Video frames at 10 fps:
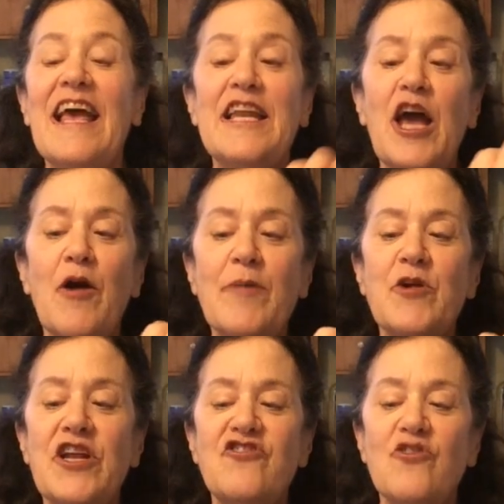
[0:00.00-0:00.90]
Now I'm
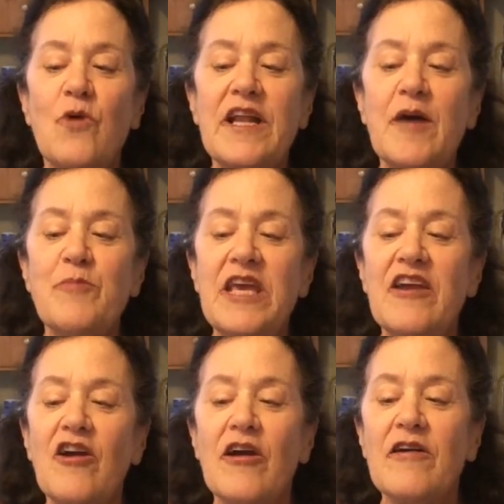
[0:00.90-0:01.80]
going to do one up
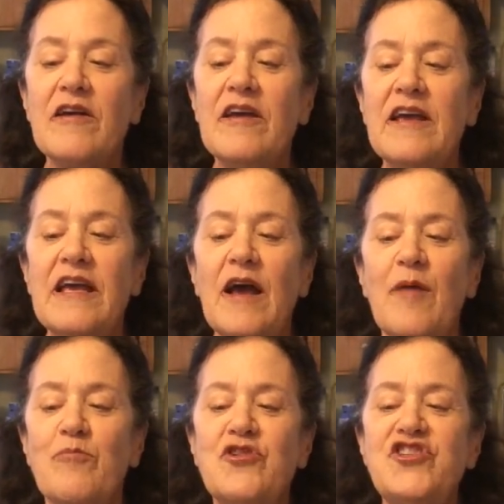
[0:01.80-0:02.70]
here.
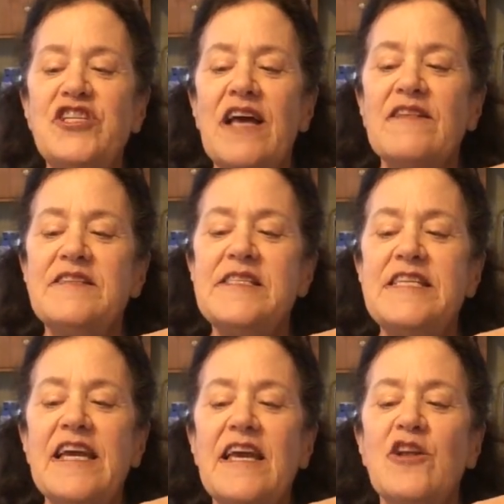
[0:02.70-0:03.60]
Push down the
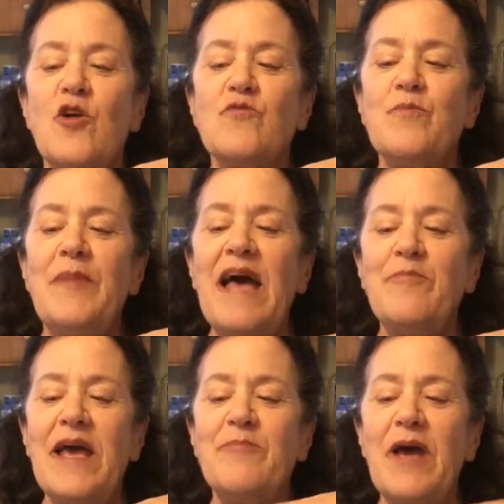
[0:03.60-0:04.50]
stick and go pat,
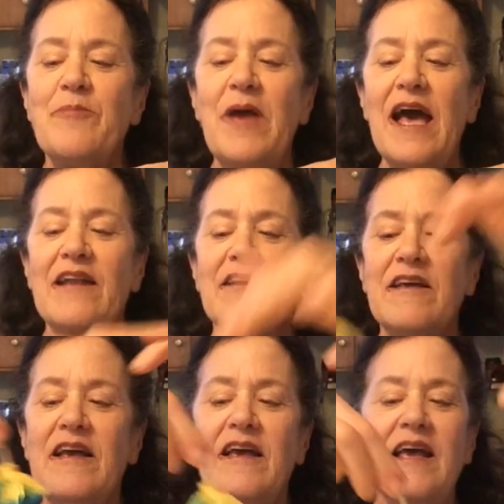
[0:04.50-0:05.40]
pat, pat, pat.
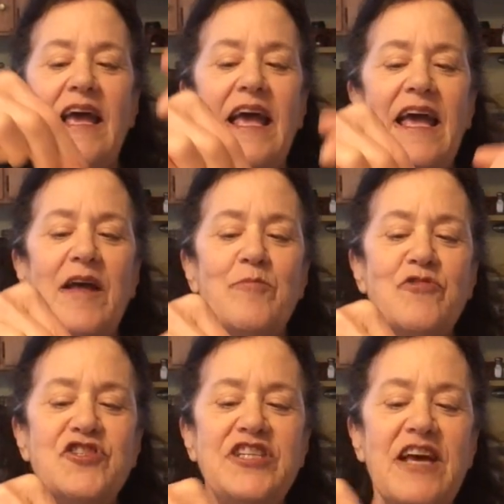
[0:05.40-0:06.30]
And
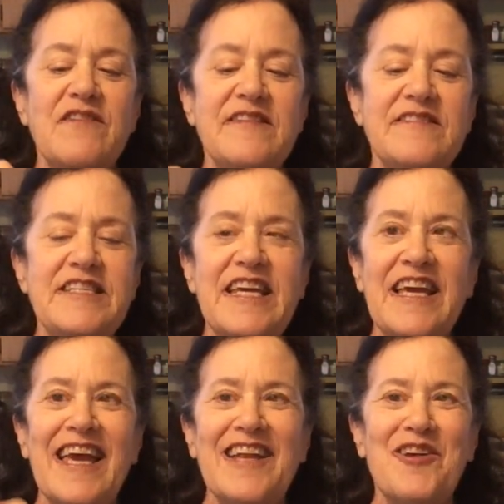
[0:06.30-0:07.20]
push down the stick
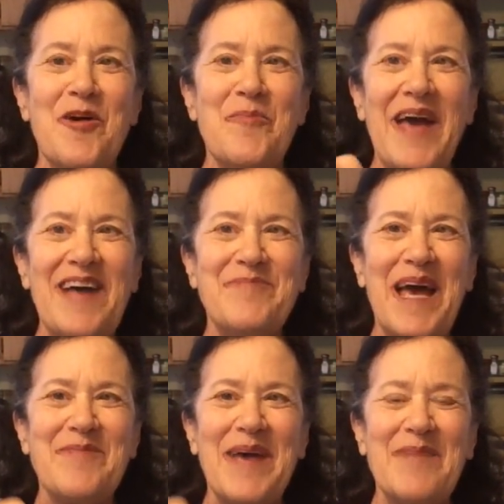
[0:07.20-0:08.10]
and go pat,
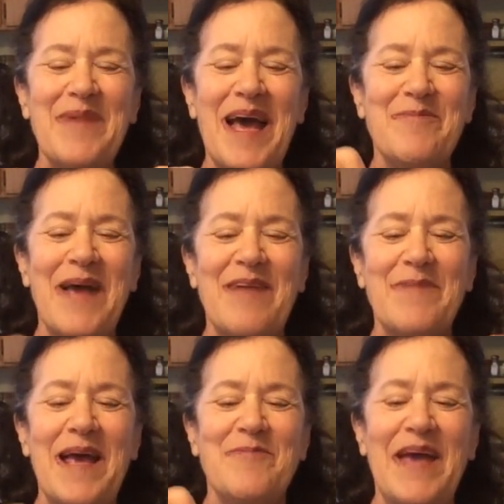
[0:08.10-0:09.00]
pat, pat, pat, pat,
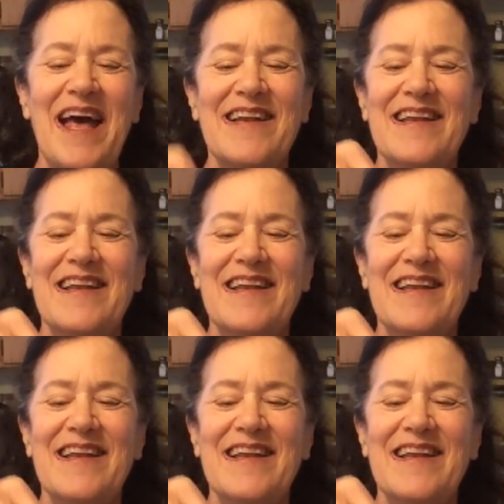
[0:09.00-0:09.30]
pat, pat.